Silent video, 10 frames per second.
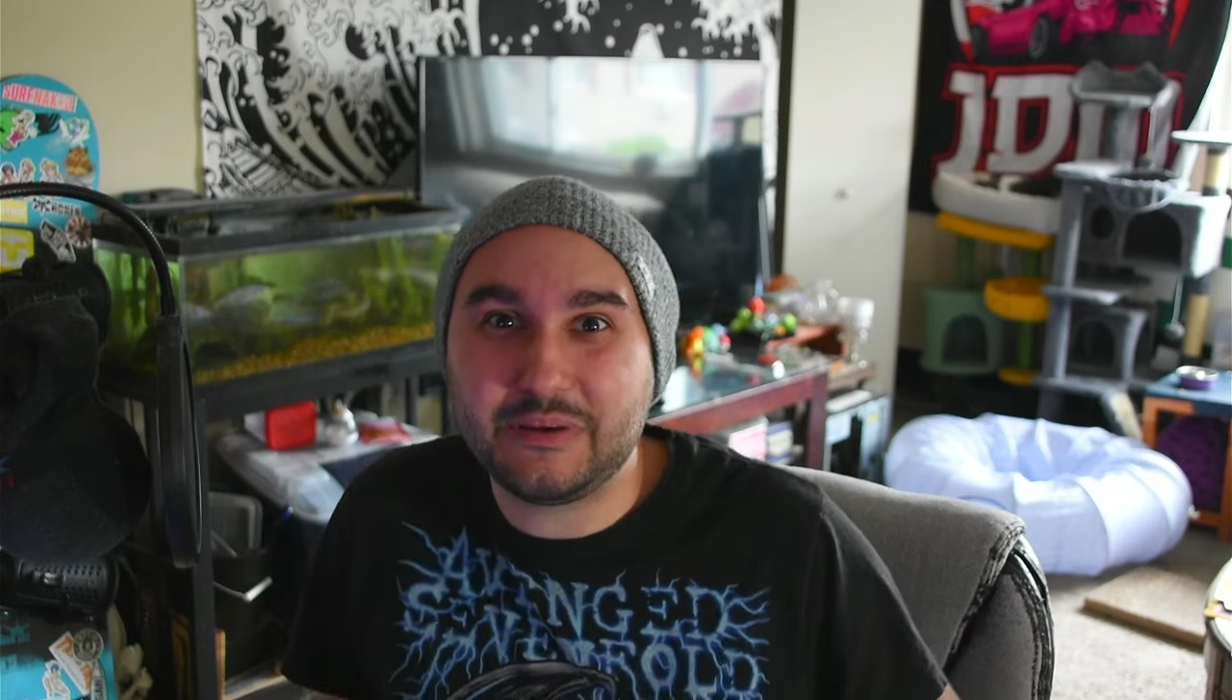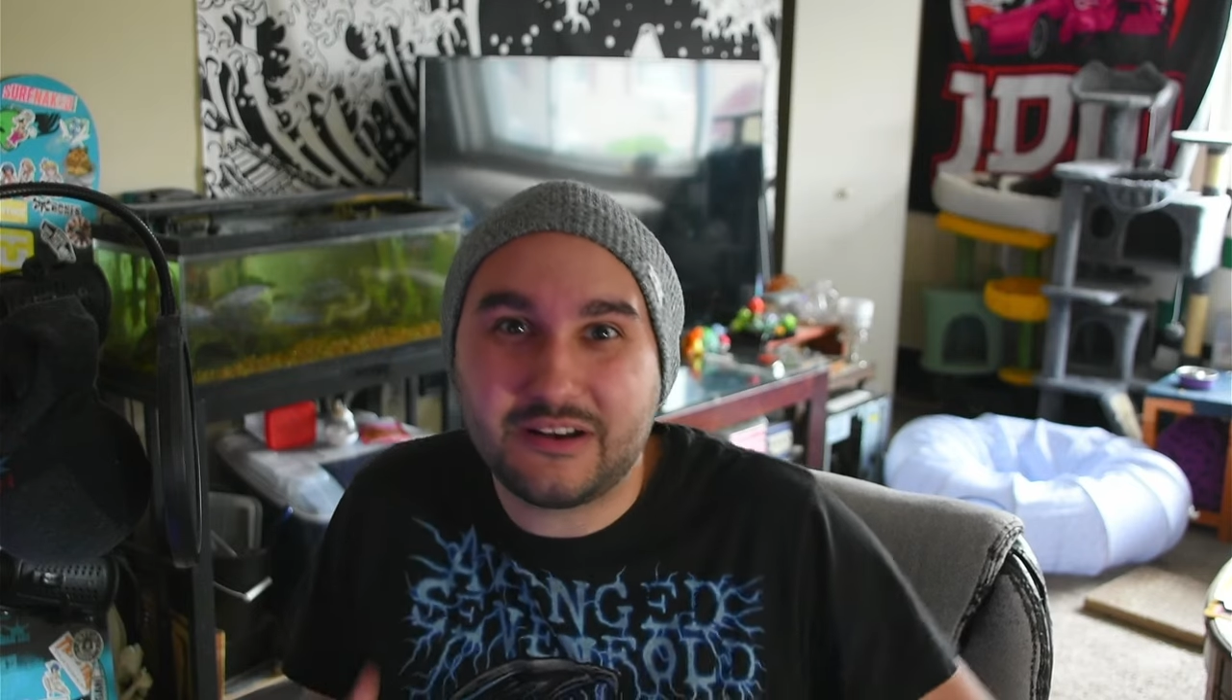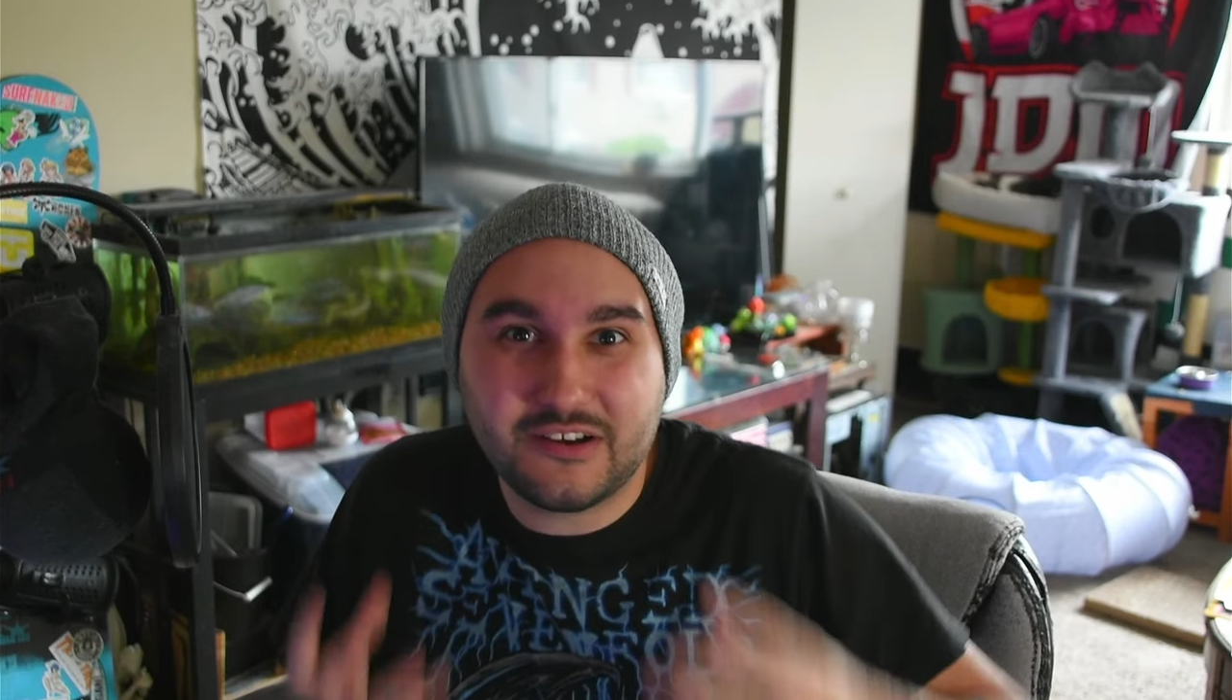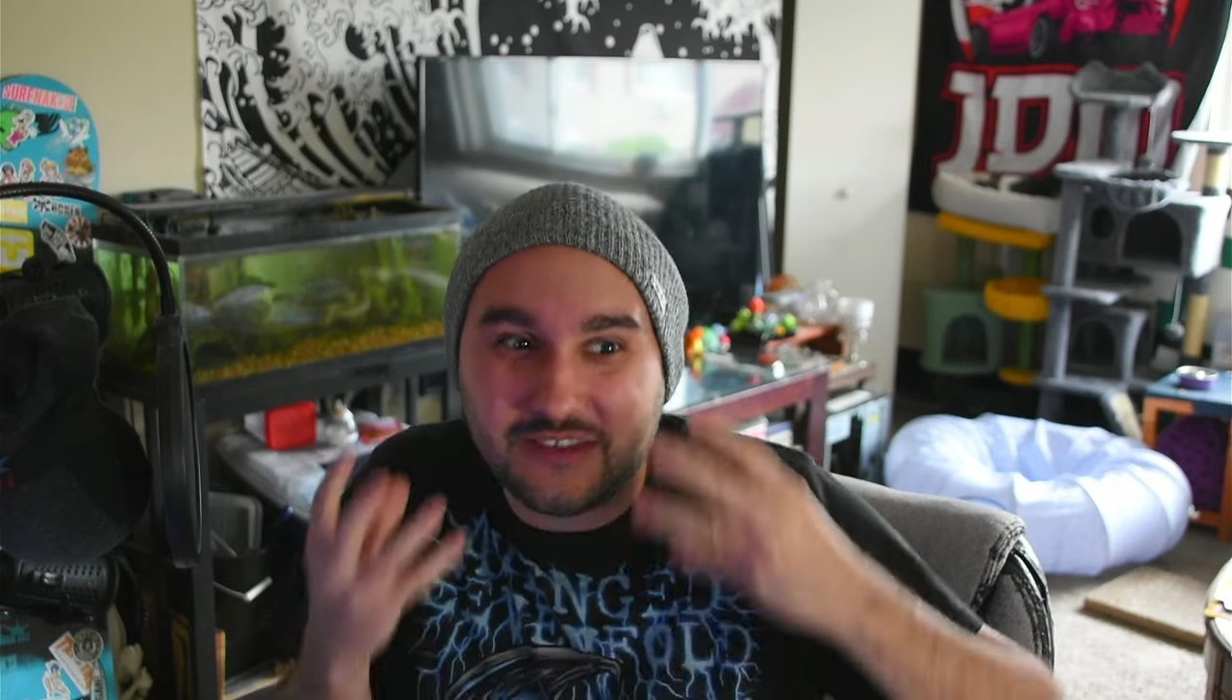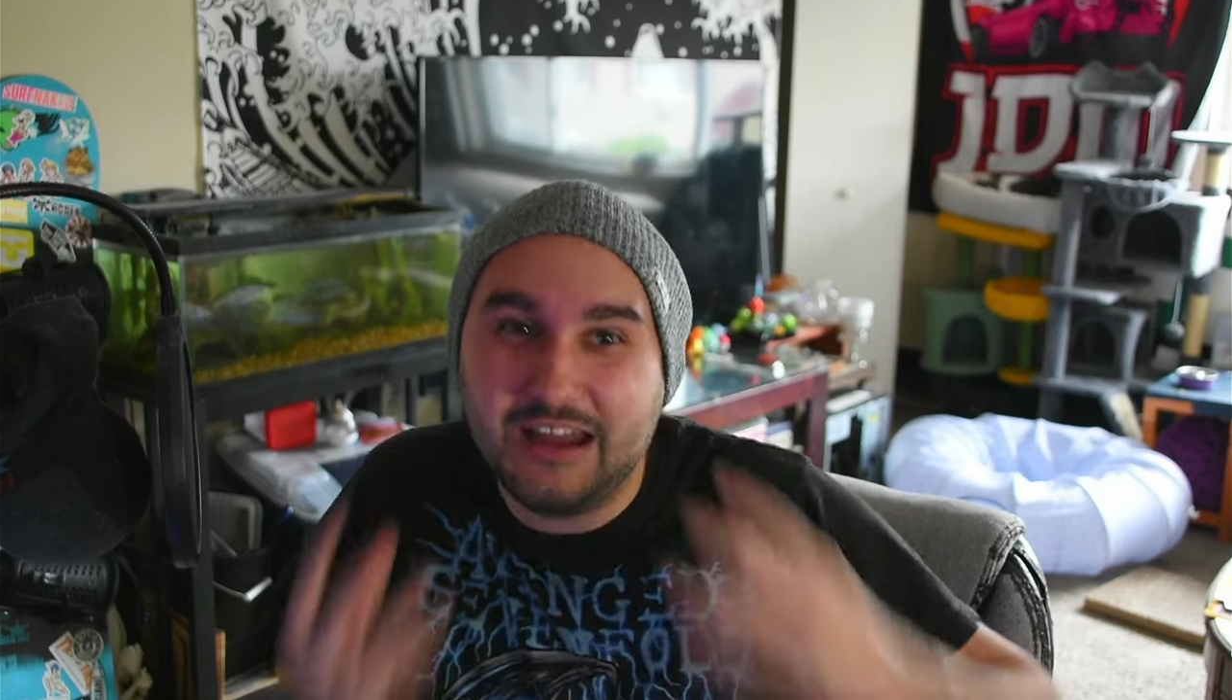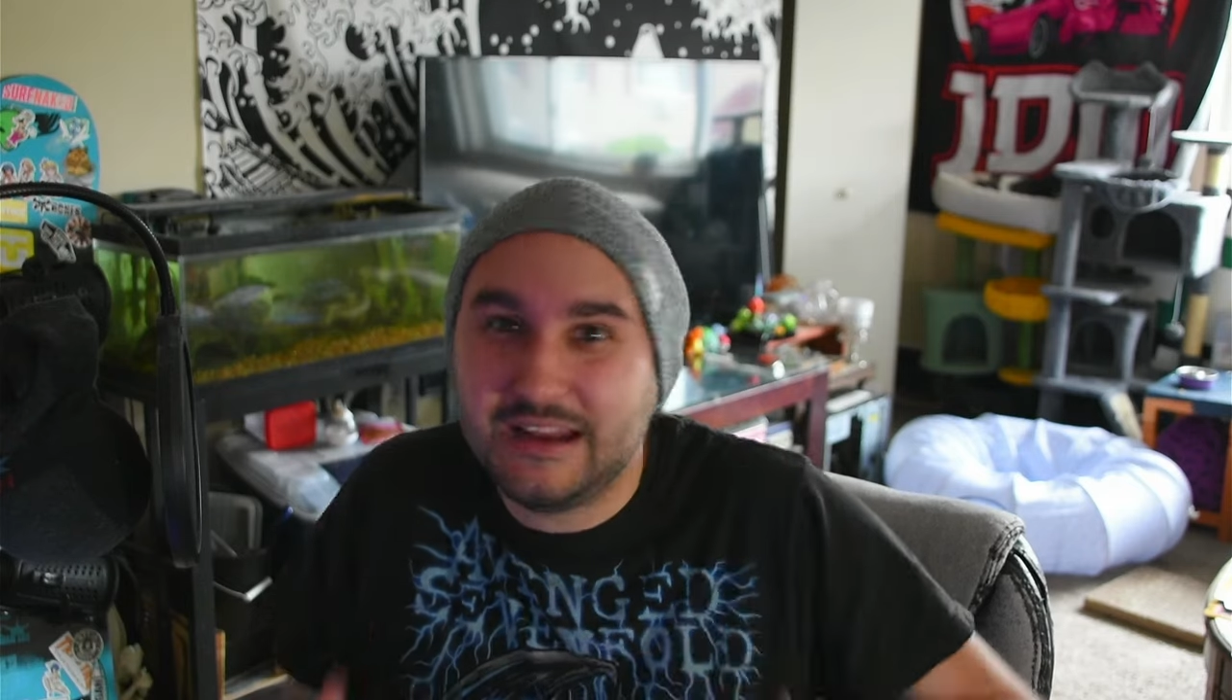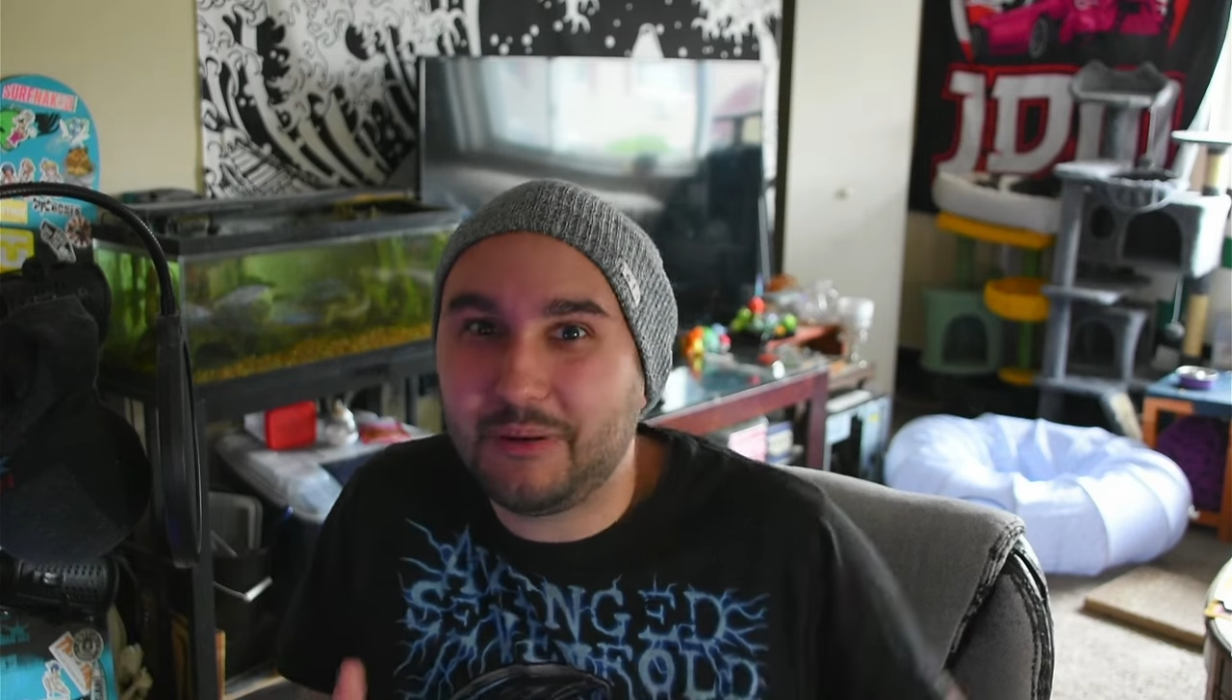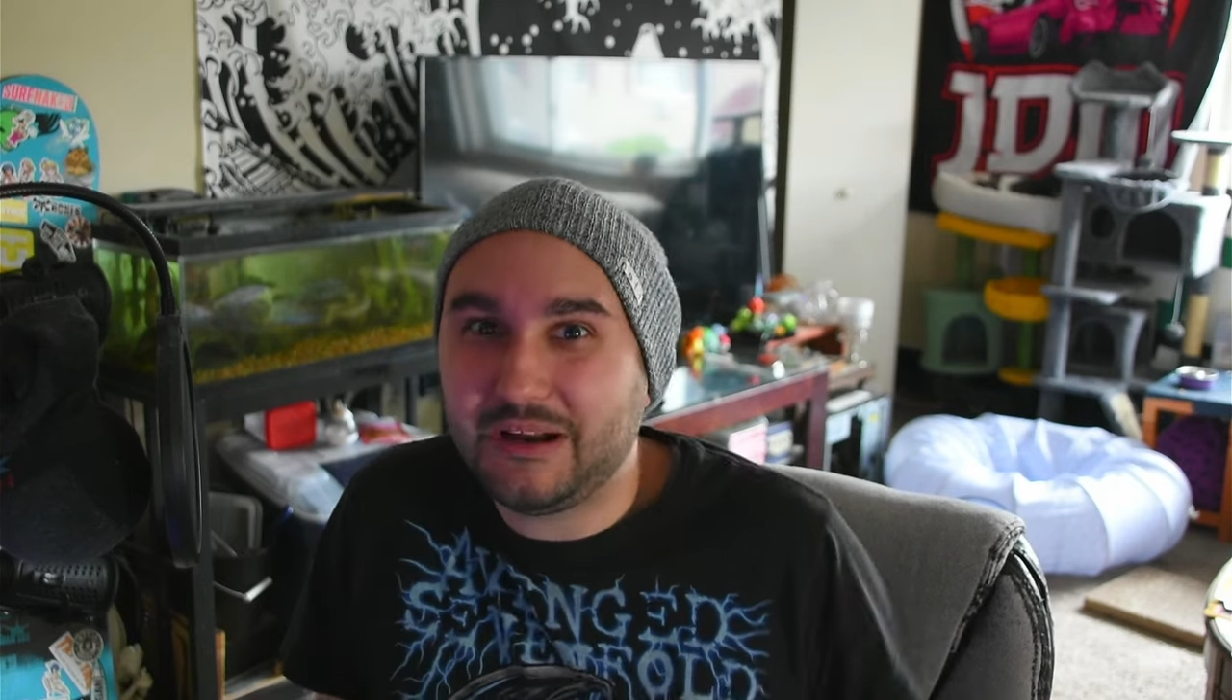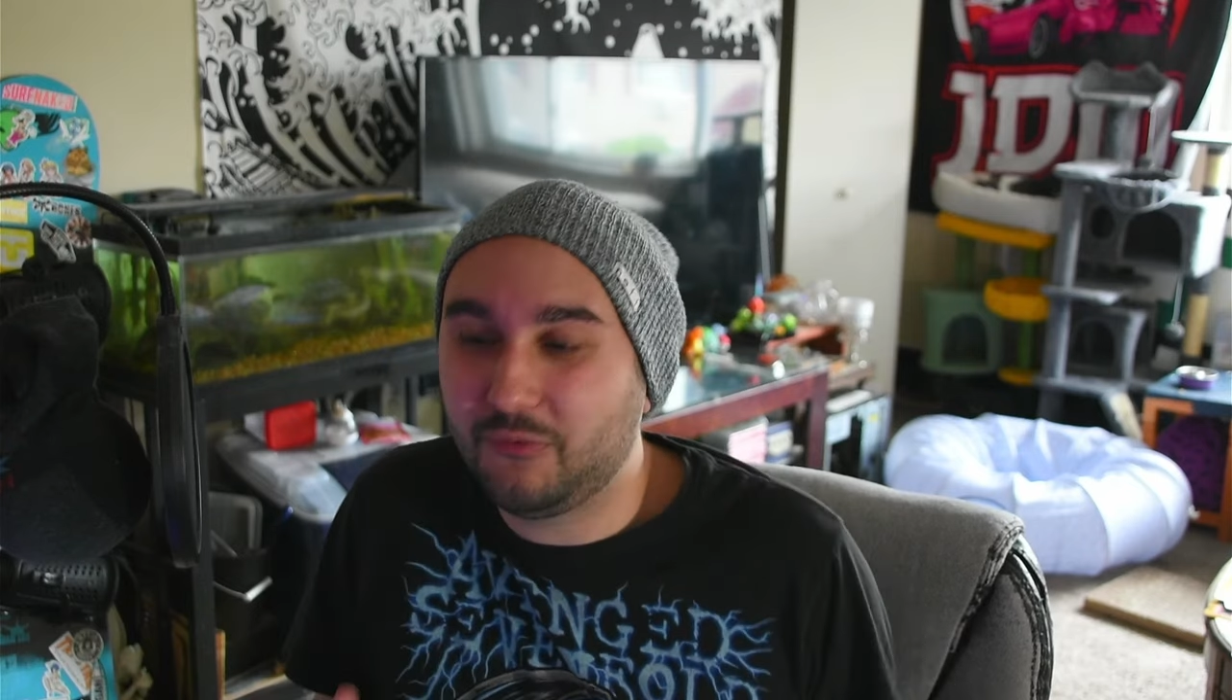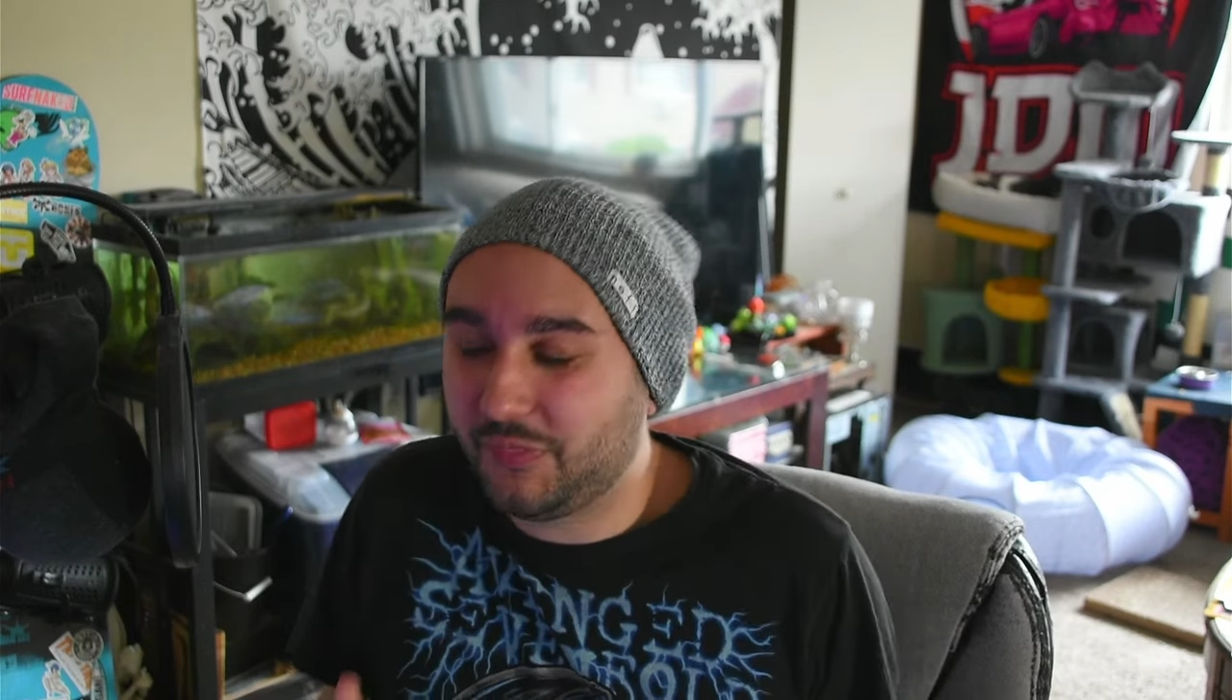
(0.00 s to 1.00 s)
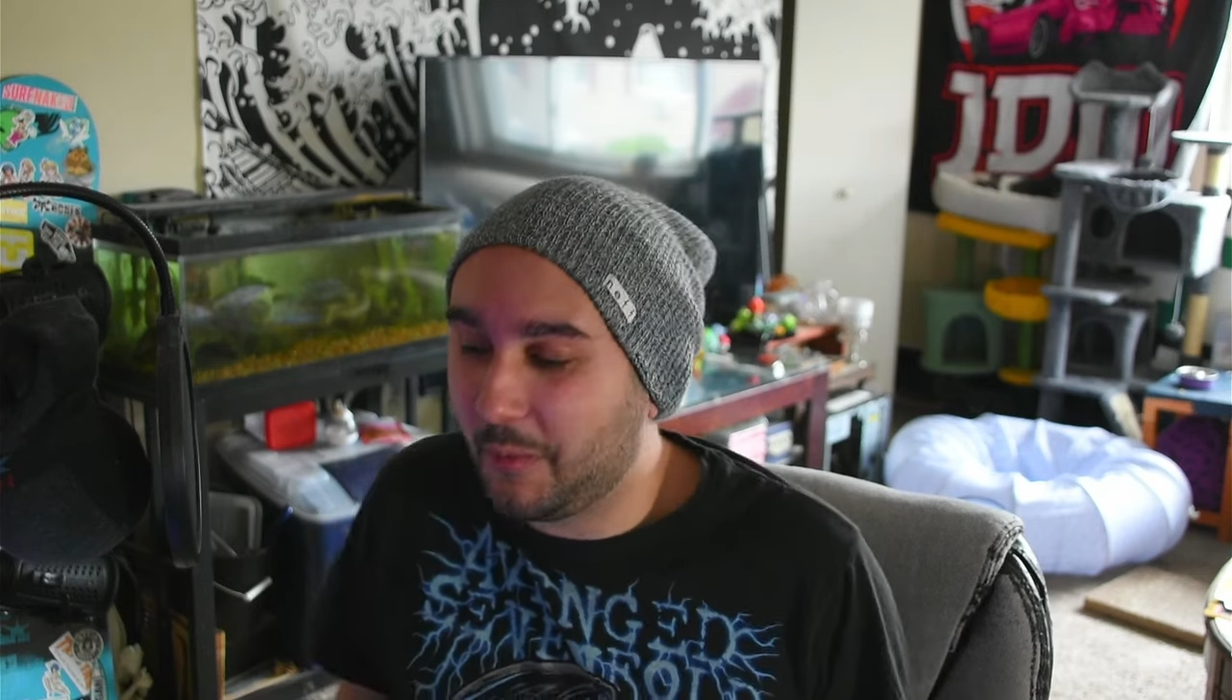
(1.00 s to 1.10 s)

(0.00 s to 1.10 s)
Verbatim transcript: because anybody with